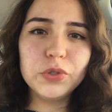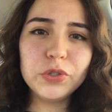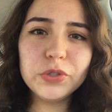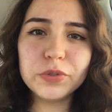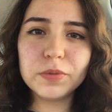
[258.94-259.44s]

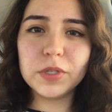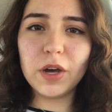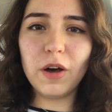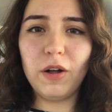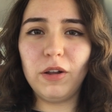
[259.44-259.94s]
Ooh,
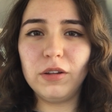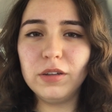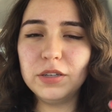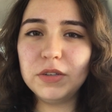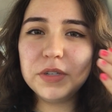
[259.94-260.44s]
y'all,
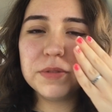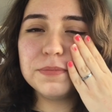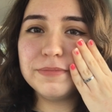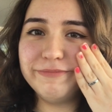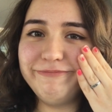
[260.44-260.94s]
you can,
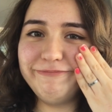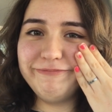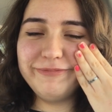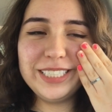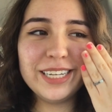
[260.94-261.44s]

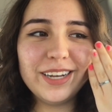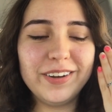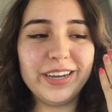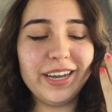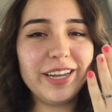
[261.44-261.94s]

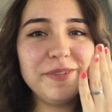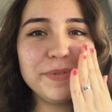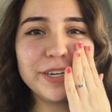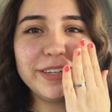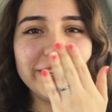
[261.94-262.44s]
okay, I didn't
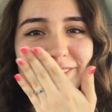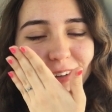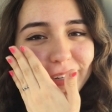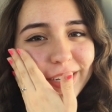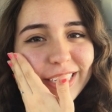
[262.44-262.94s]
put on like
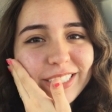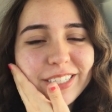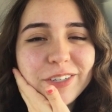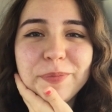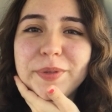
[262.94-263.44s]

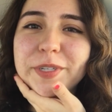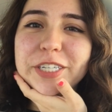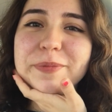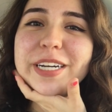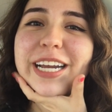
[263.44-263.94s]
foundation or BB
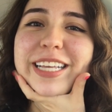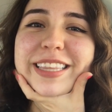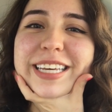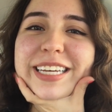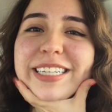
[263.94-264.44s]
cream or
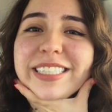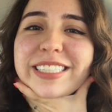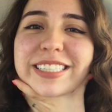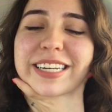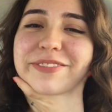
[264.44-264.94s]
anything just
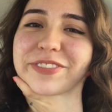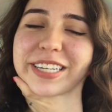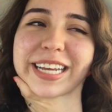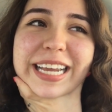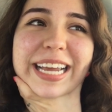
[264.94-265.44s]
because I didn't feel
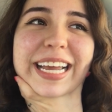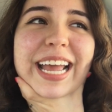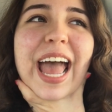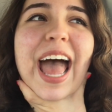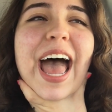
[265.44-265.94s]
like it,
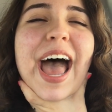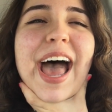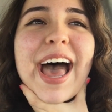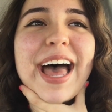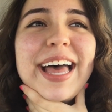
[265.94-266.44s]

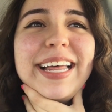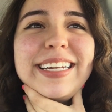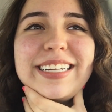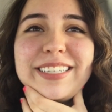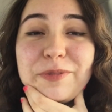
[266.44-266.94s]

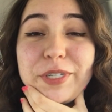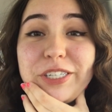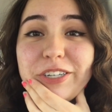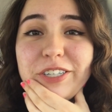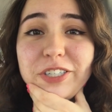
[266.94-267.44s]
and it's really
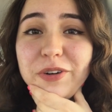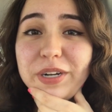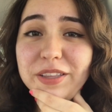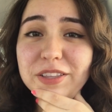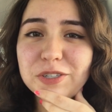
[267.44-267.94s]
starting to show
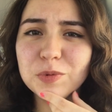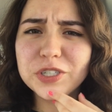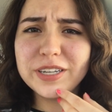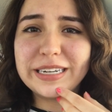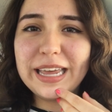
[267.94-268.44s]
now that there's more
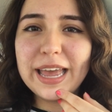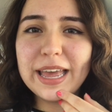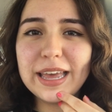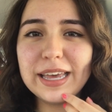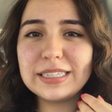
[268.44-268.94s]
sun.
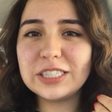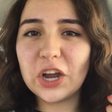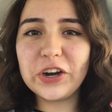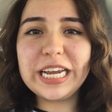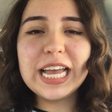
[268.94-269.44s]

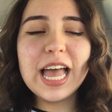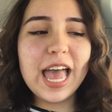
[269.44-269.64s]
Sorry.